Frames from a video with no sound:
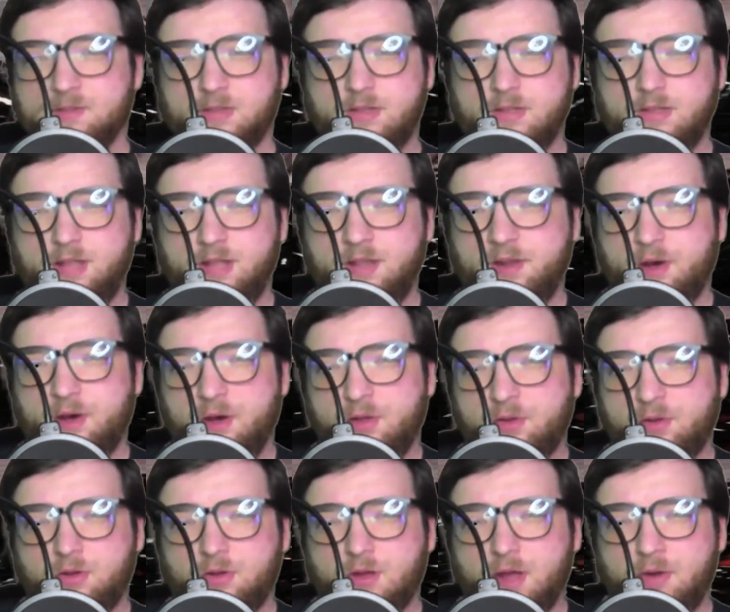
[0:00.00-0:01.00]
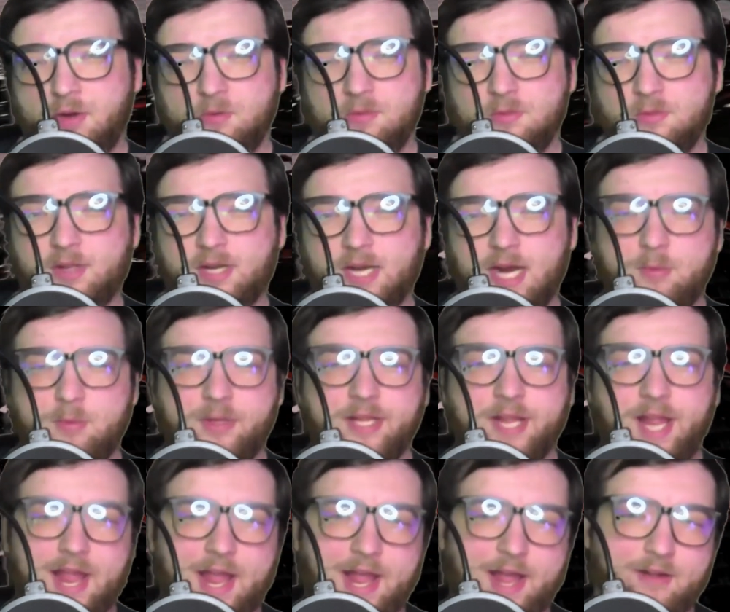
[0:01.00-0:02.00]
and all in all, I don't think I really
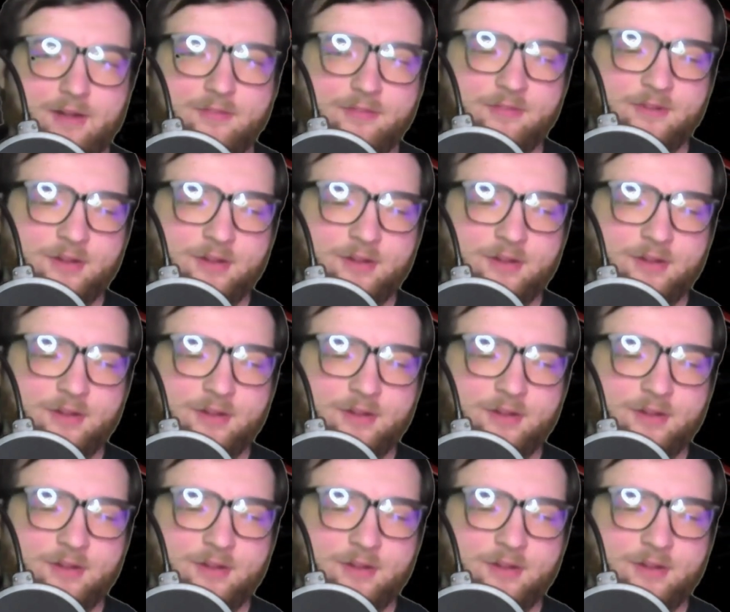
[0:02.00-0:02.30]
have